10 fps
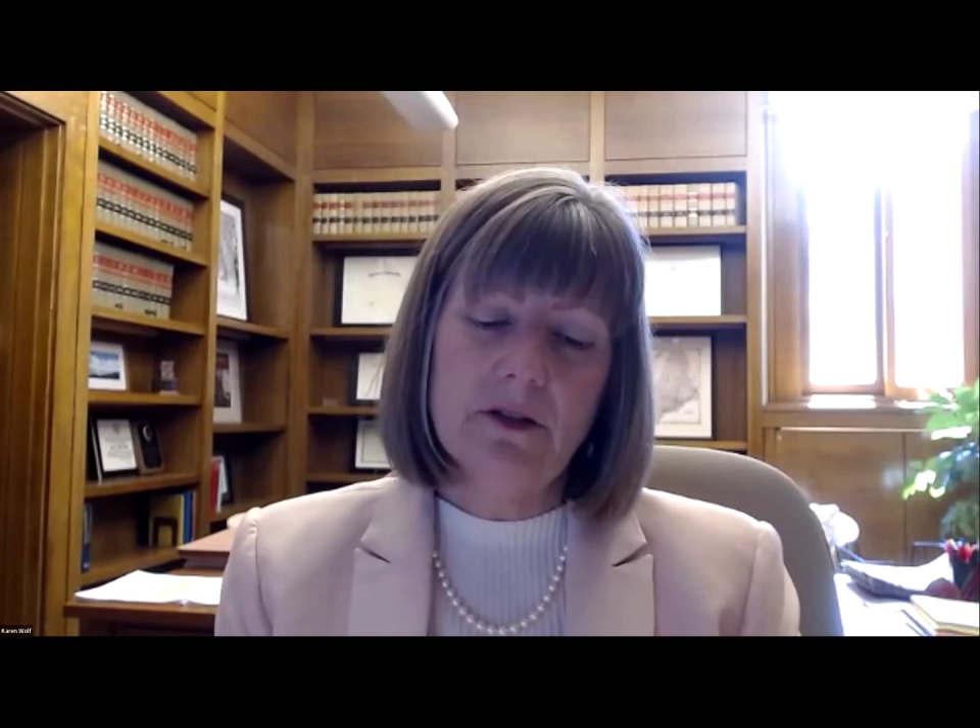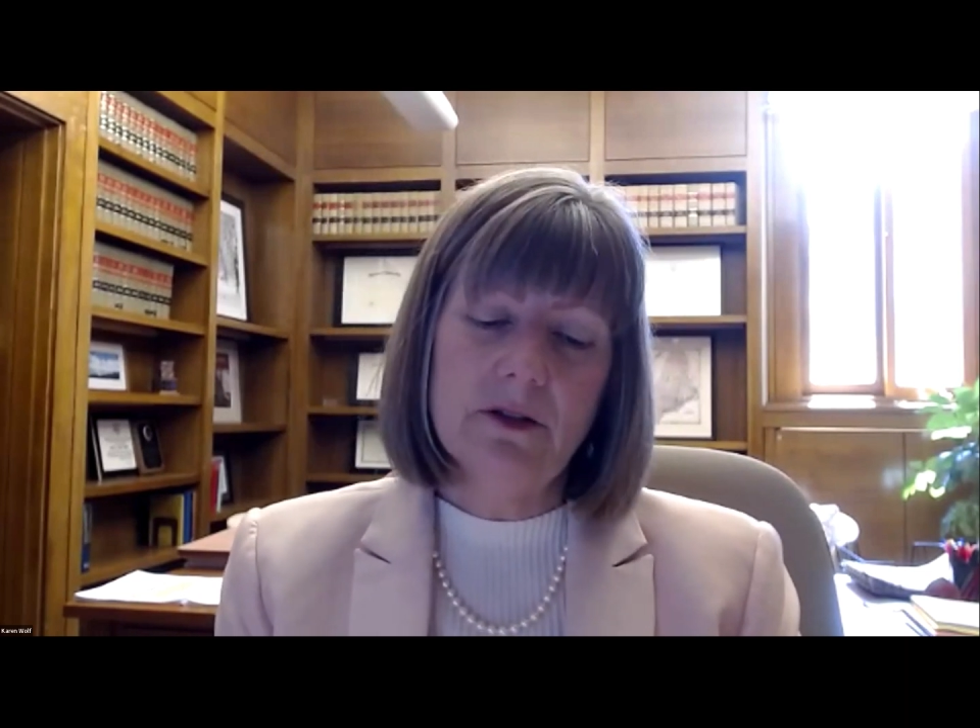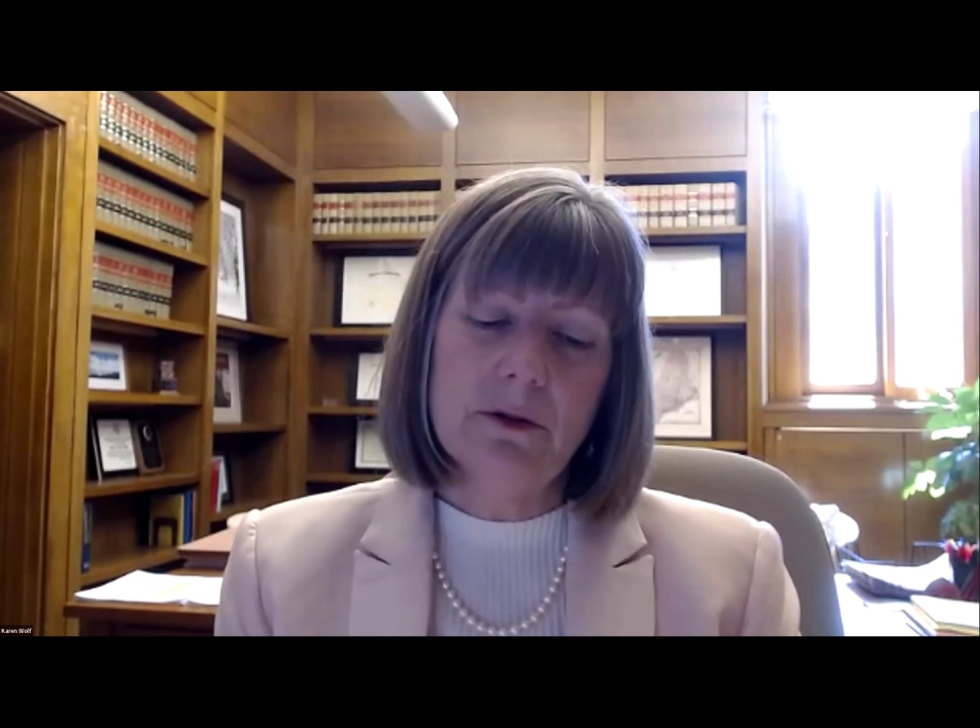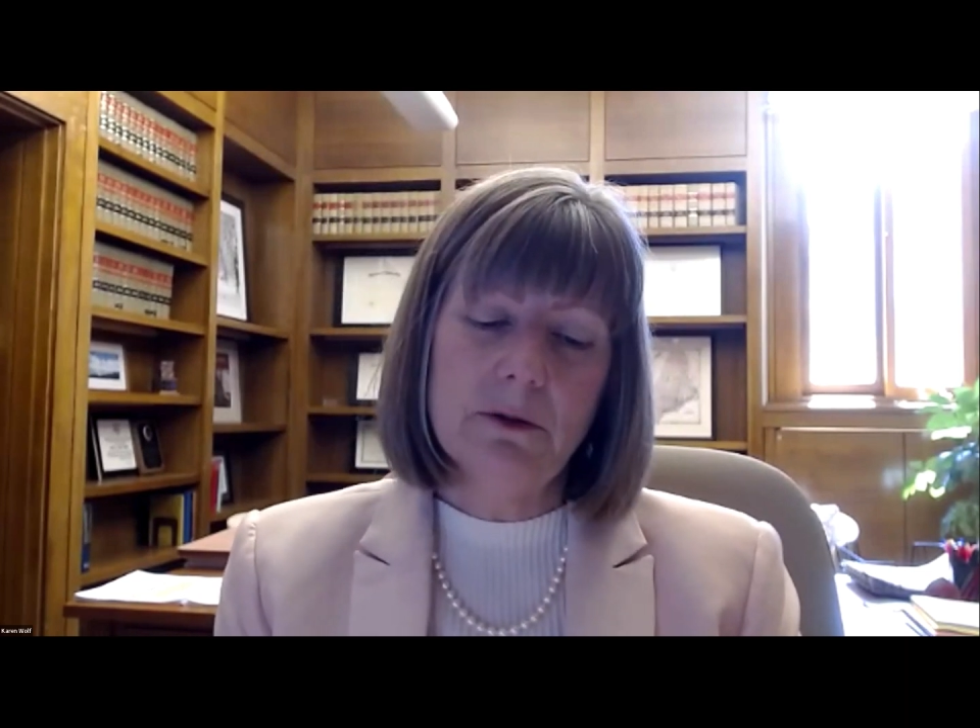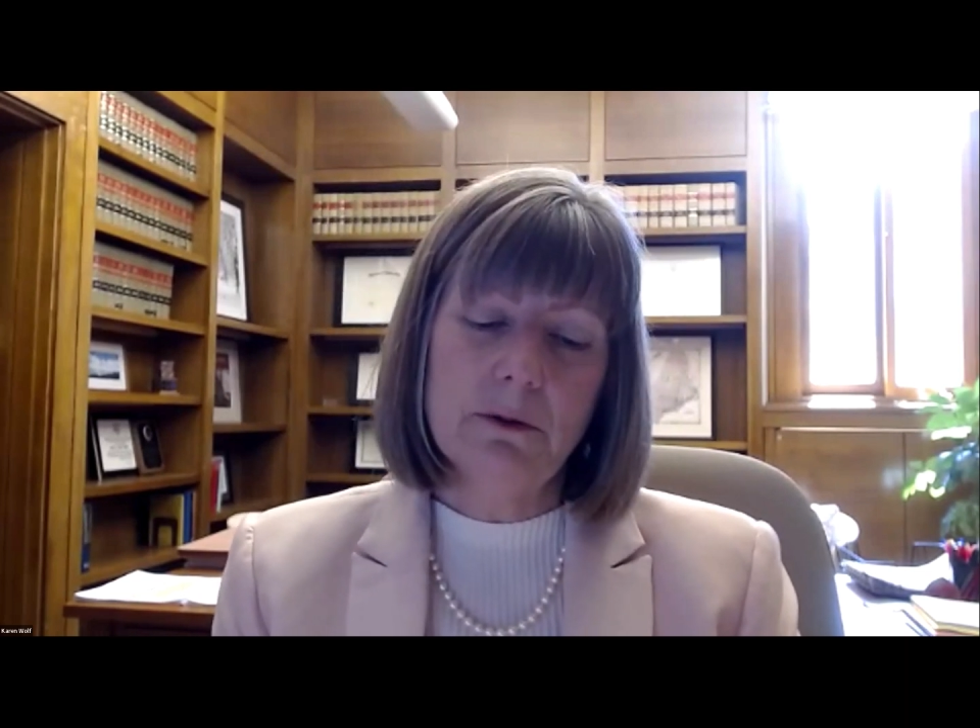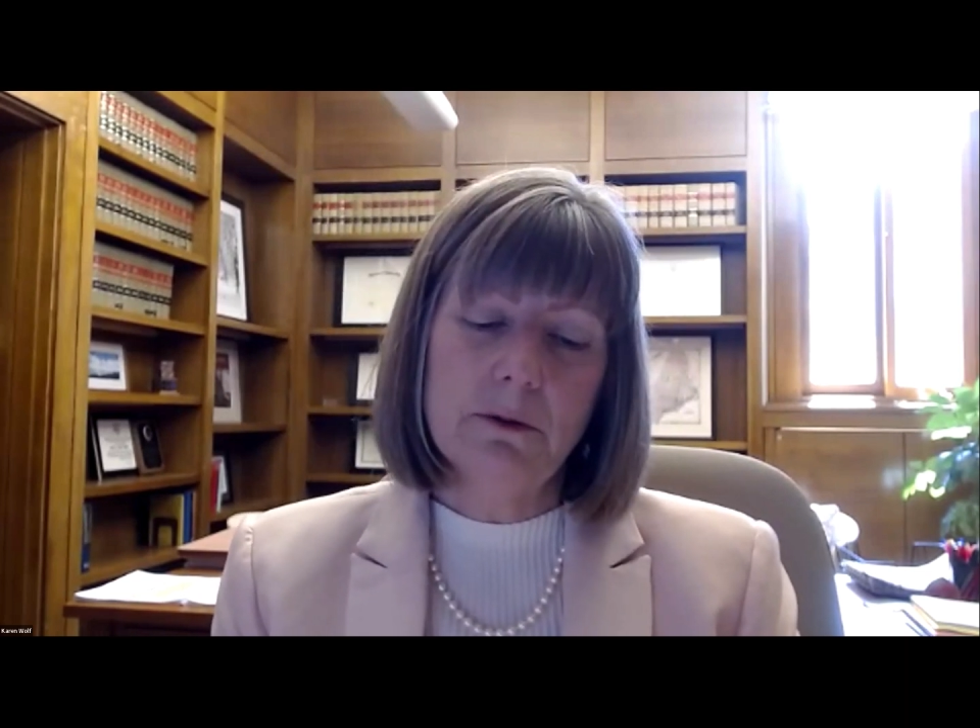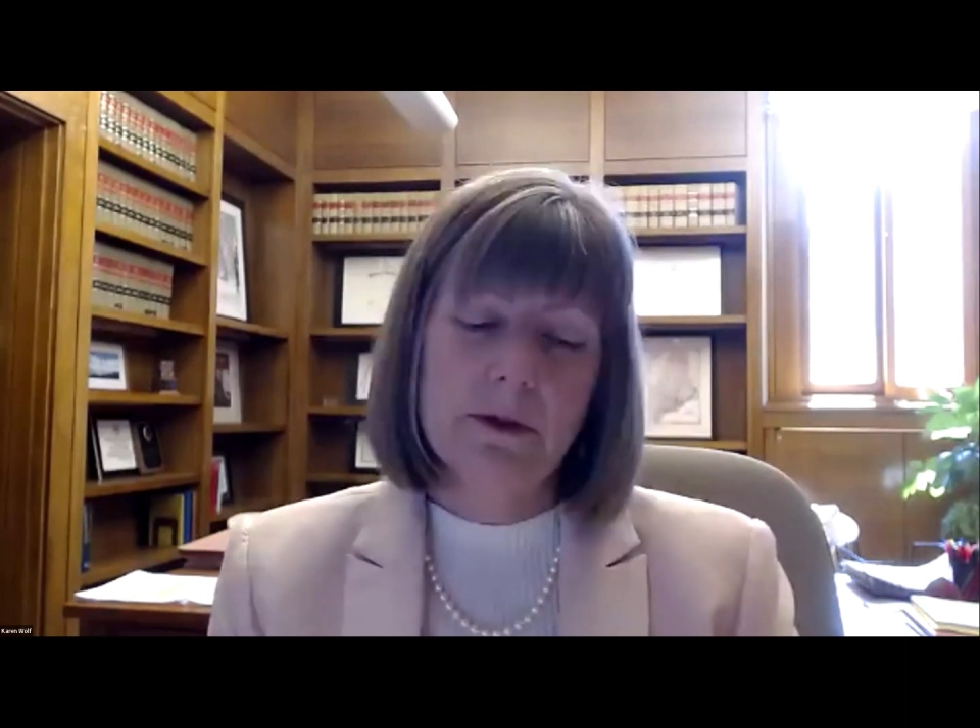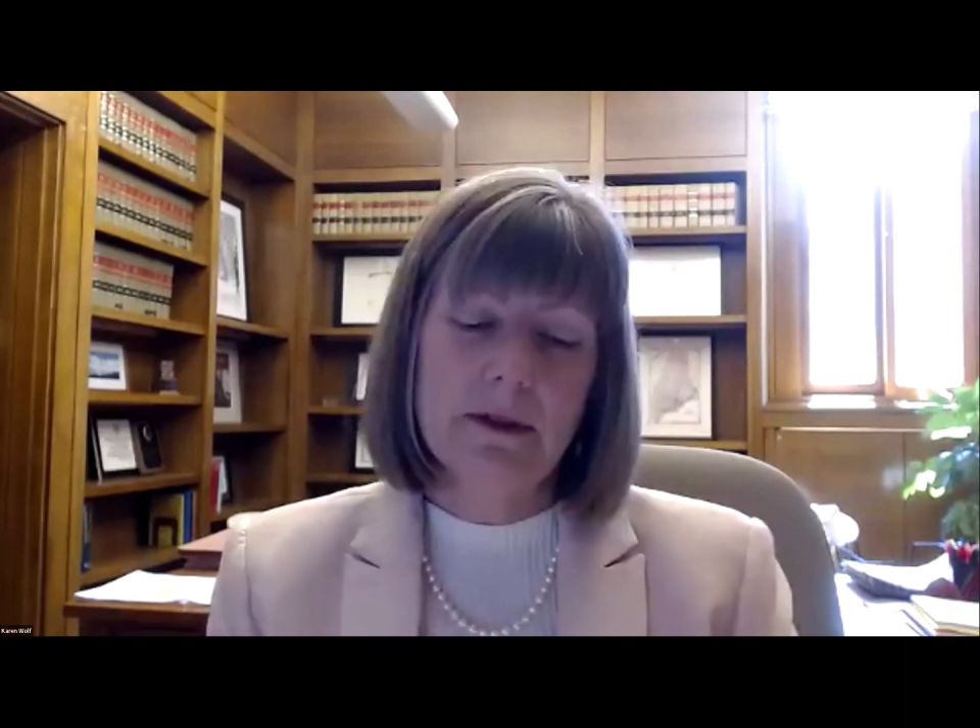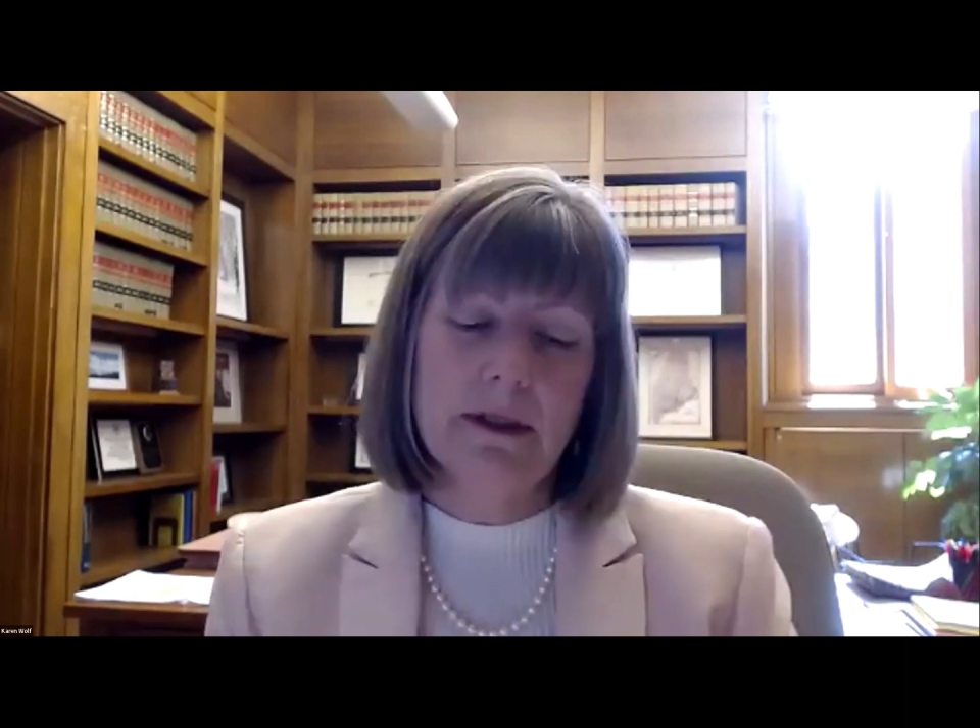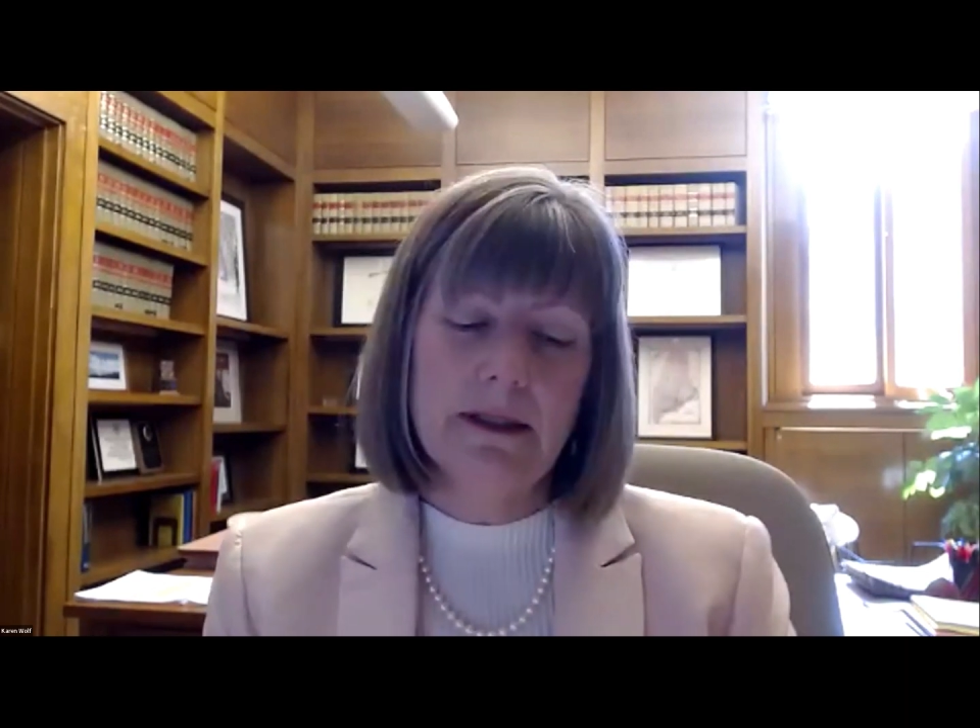
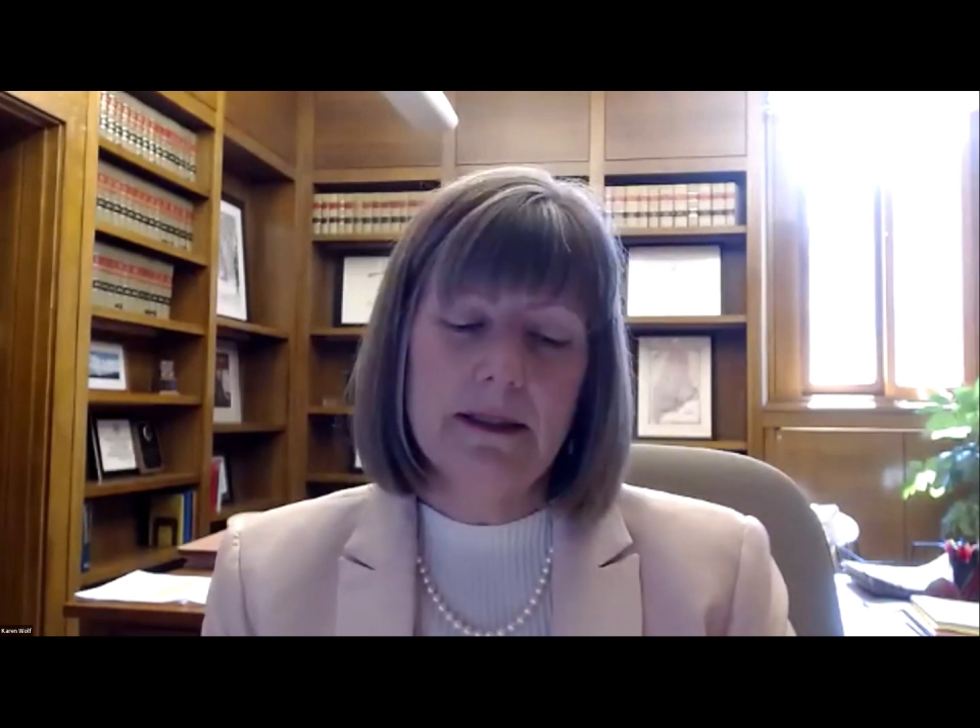so